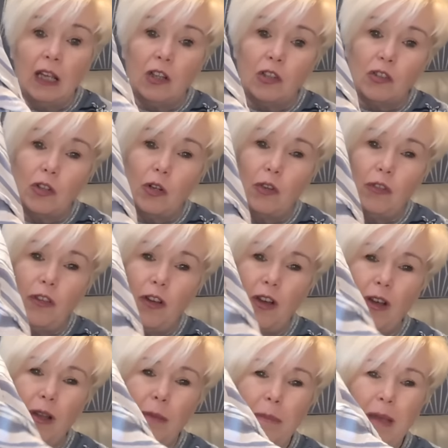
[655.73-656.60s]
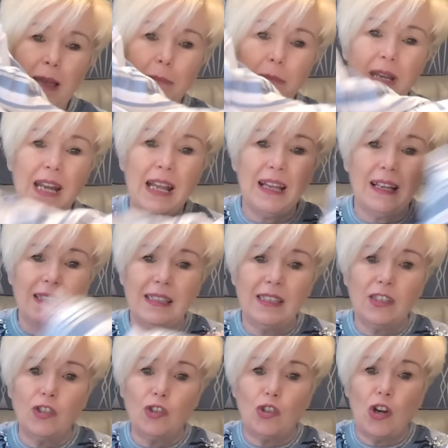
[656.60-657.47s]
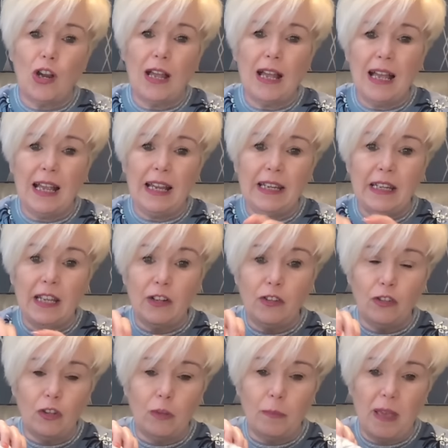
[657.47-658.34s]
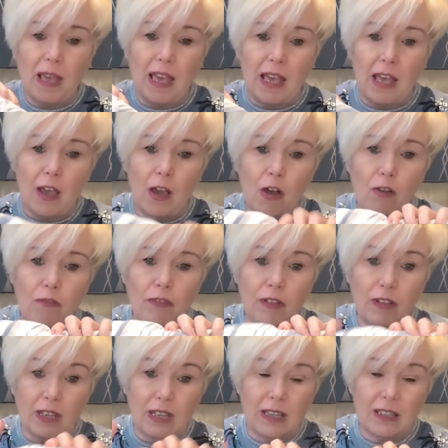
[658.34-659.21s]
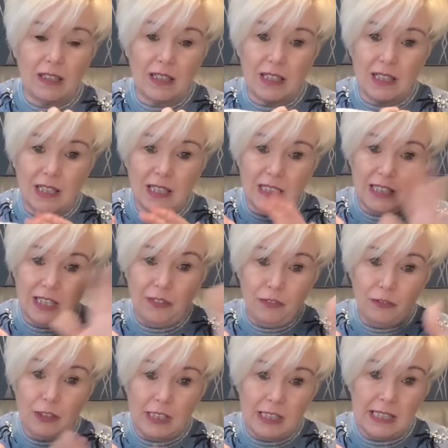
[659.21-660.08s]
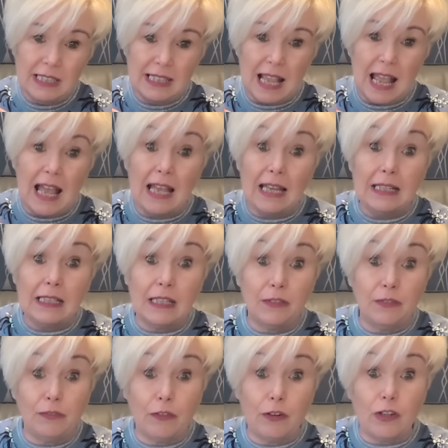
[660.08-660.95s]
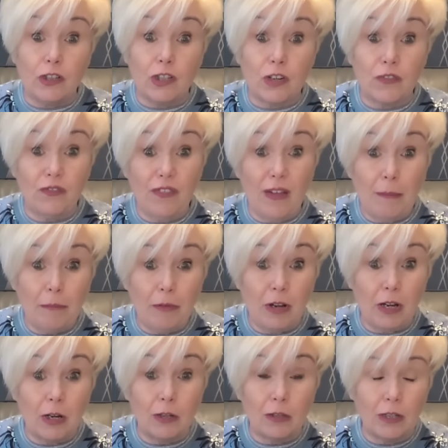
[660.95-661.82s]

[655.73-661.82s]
So I thought it might be nice to try another pair of different design, different fabric,